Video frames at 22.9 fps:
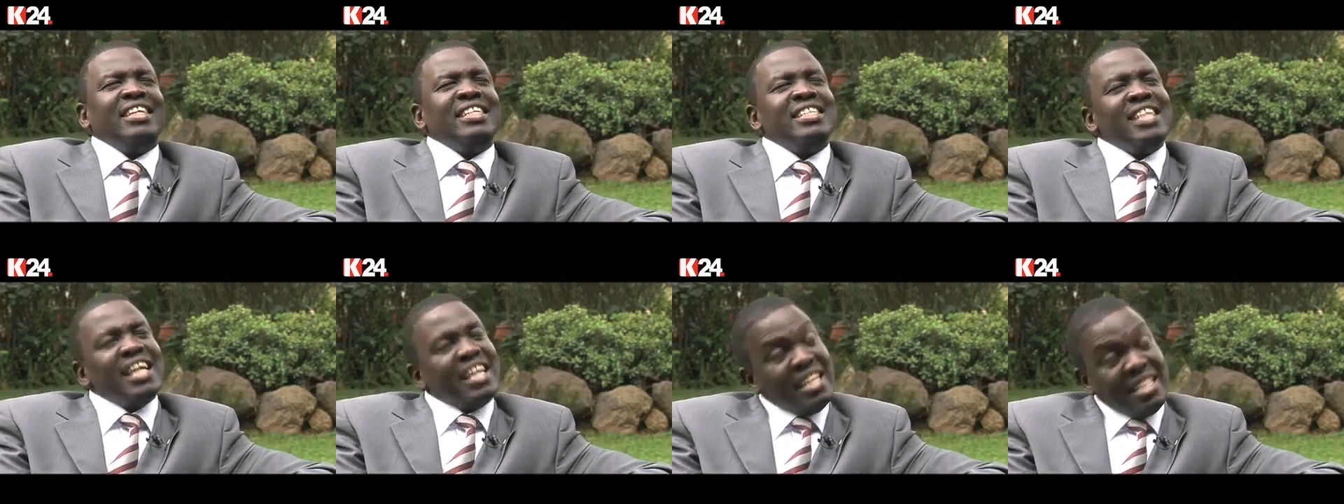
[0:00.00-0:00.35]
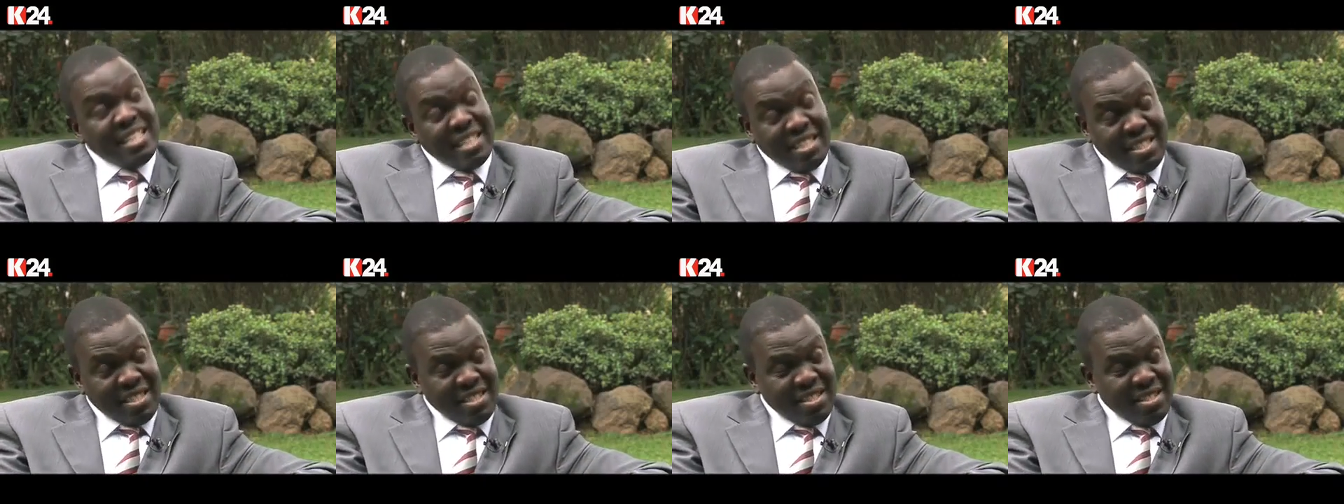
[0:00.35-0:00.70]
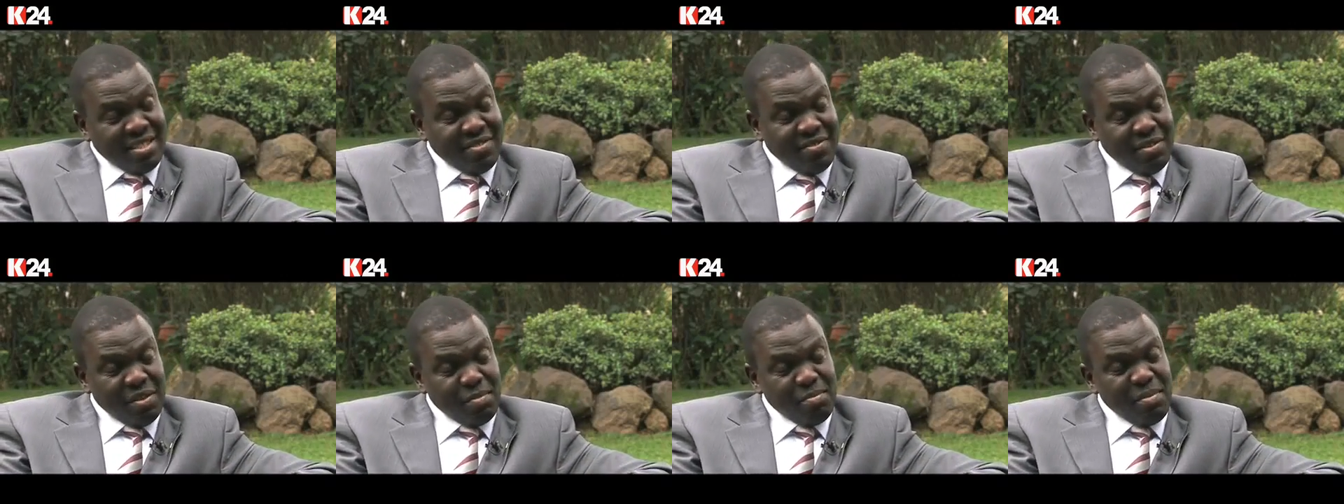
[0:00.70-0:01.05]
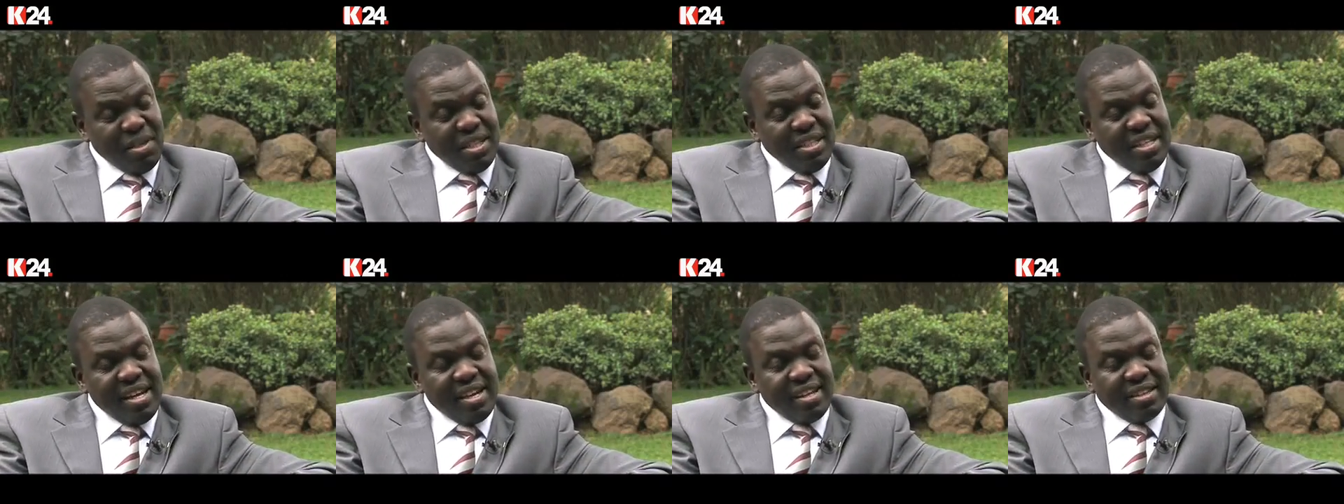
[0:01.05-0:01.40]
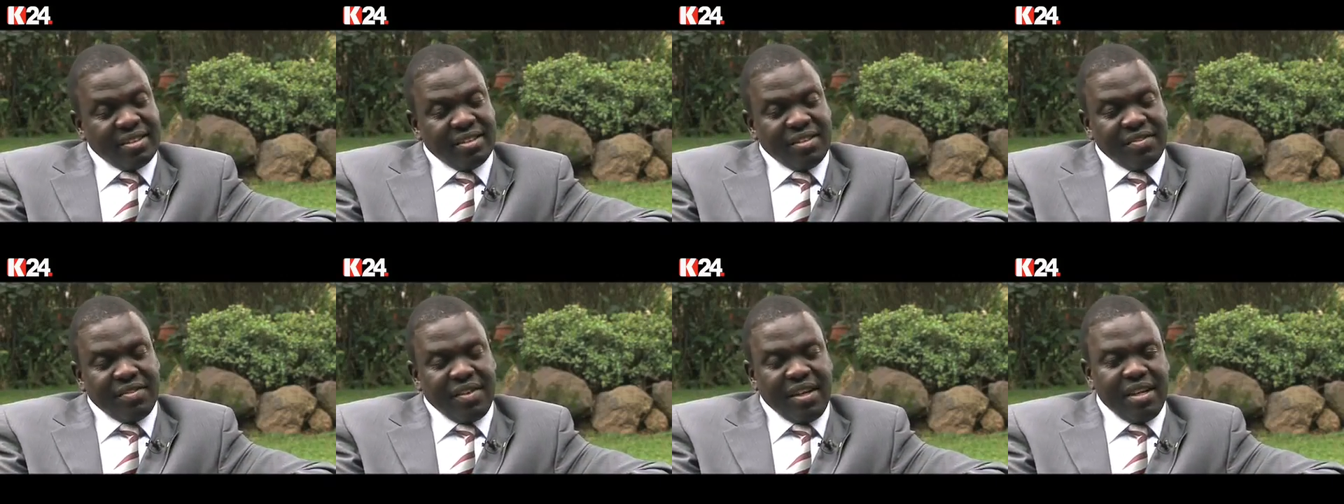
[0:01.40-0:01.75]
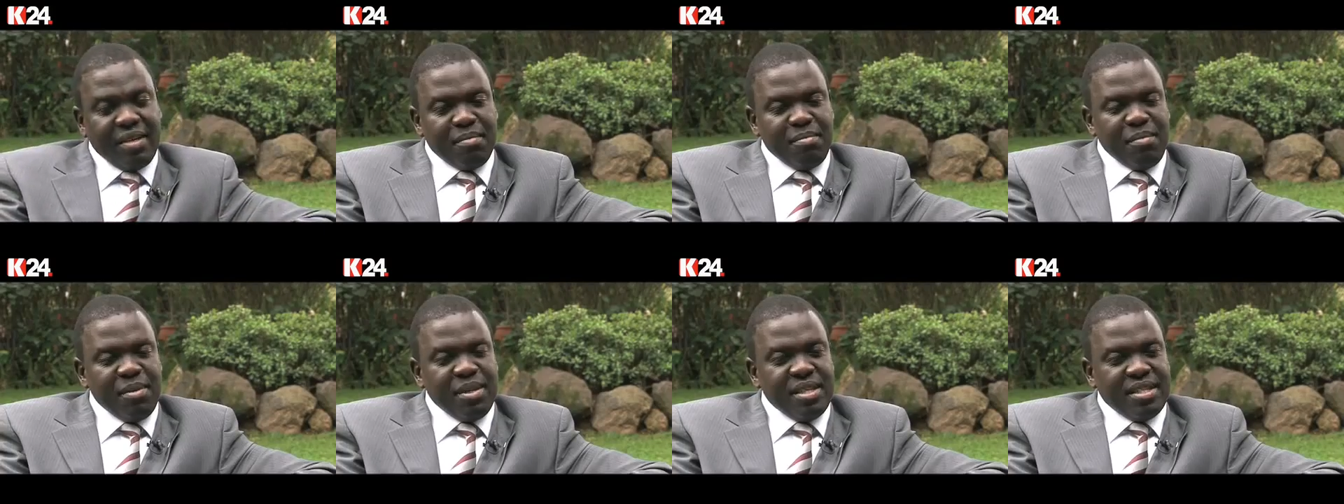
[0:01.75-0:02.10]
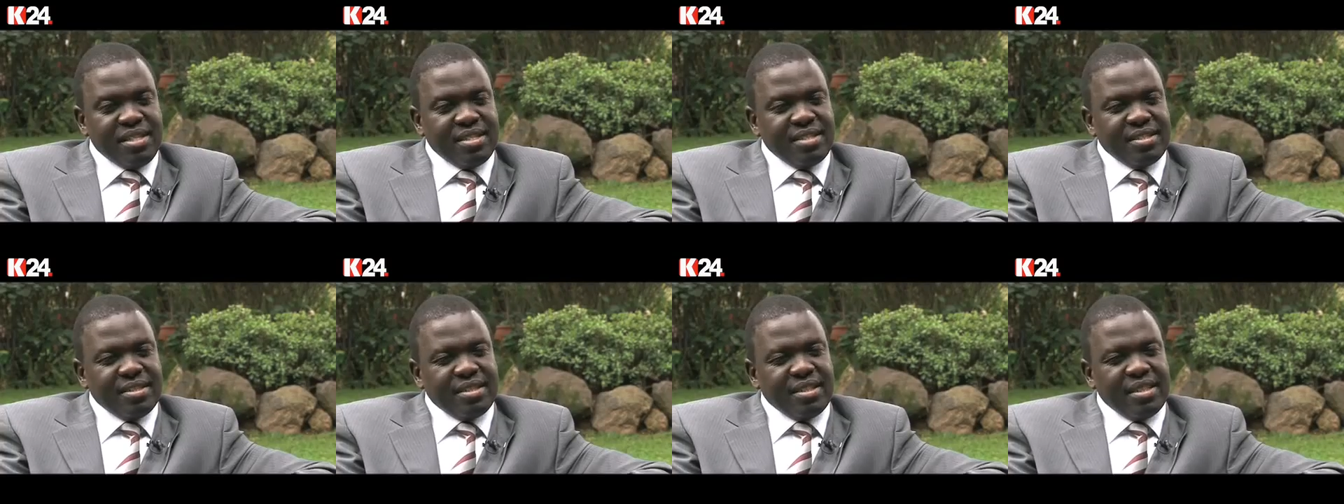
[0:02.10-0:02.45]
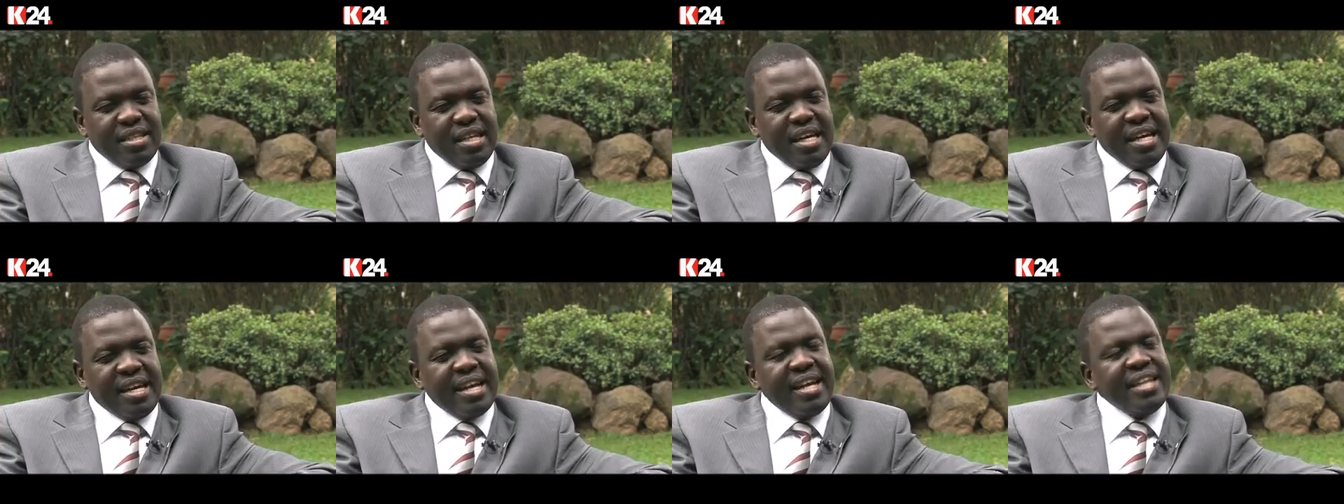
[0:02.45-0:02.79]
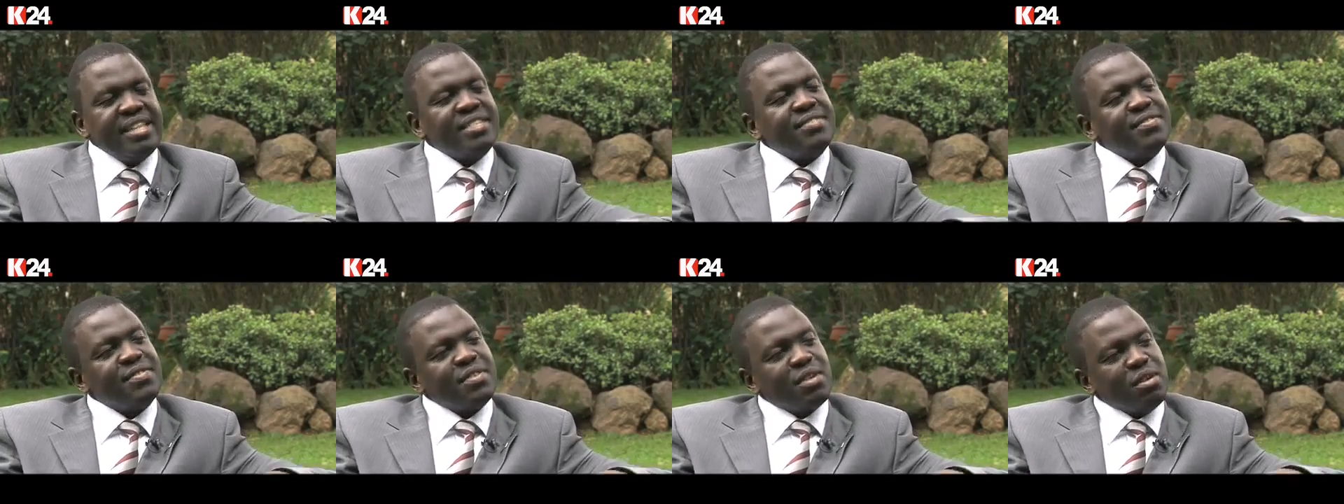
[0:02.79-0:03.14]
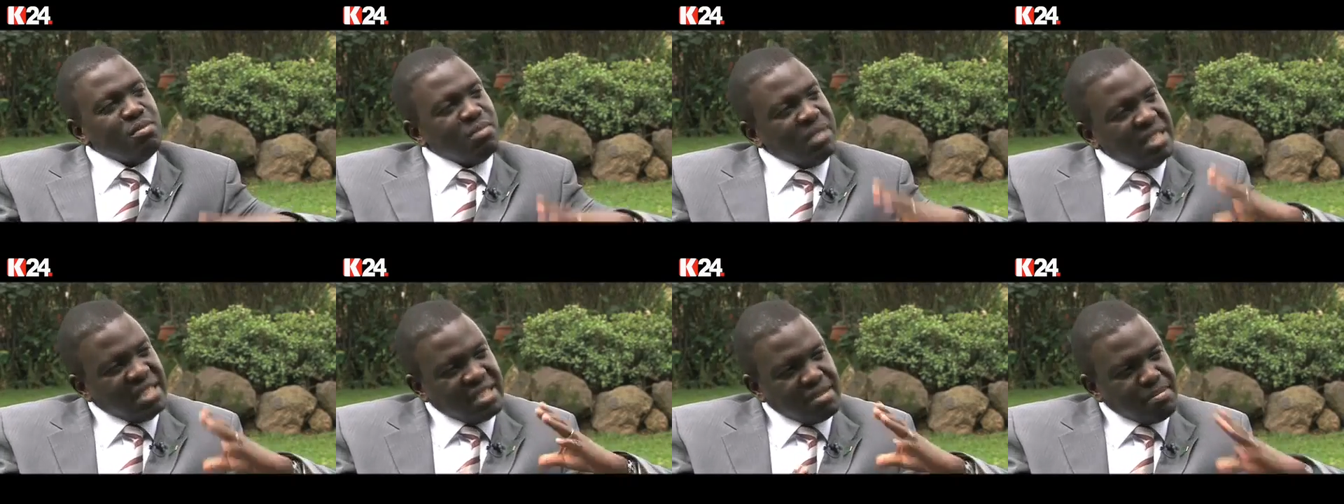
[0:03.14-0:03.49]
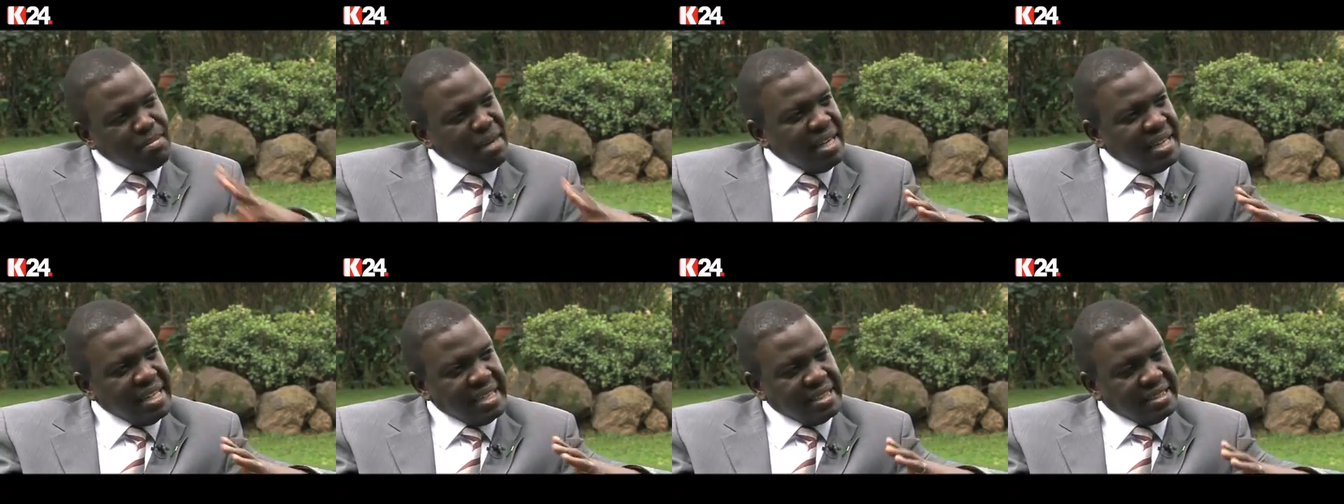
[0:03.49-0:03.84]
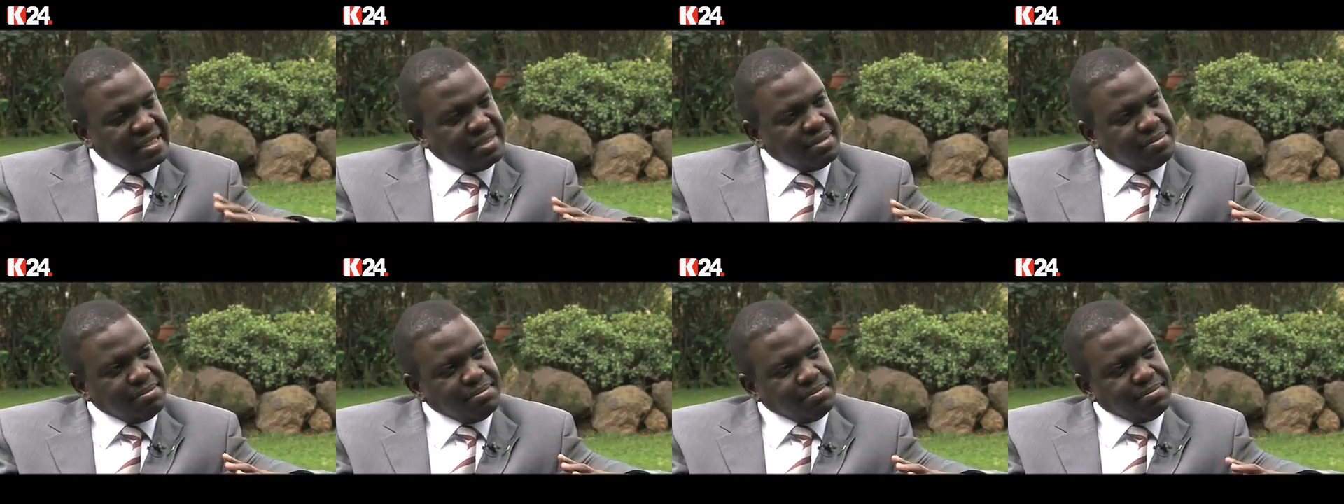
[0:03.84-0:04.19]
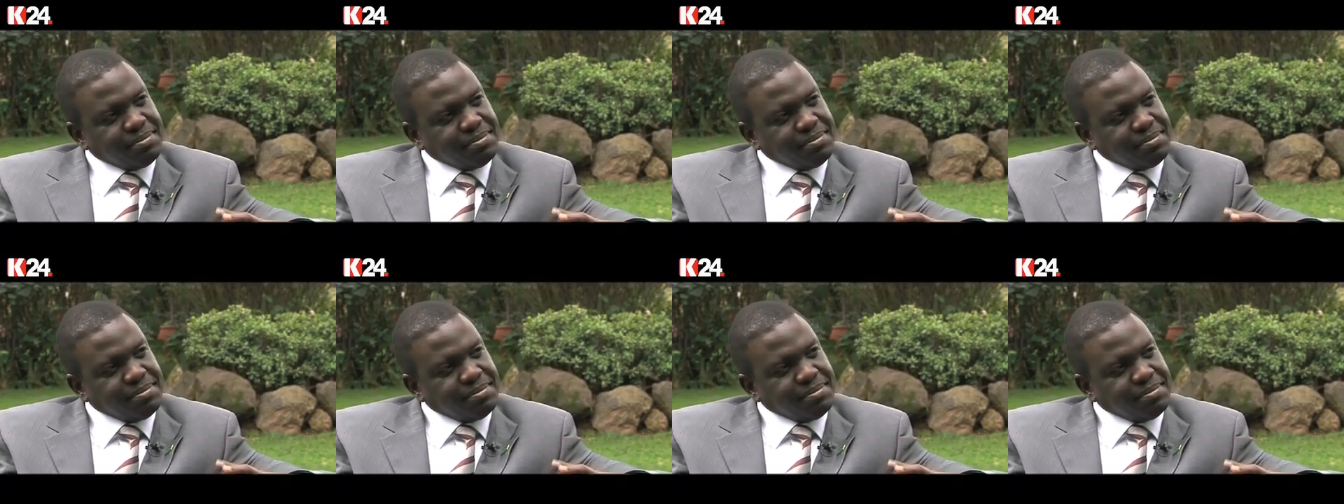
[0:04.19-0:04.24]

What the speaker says: challenges for being director of KWS arise from its mandate.